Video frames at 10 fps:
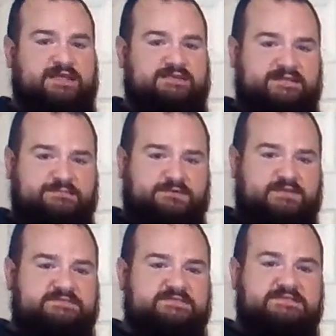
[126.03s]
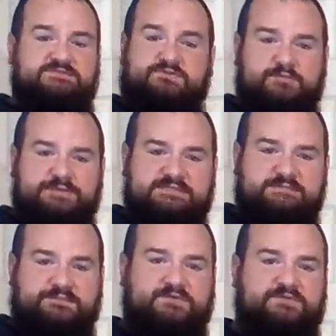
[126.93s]
Inside the parentheses are grouping
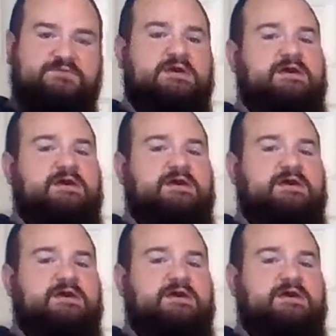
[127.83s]
symbols,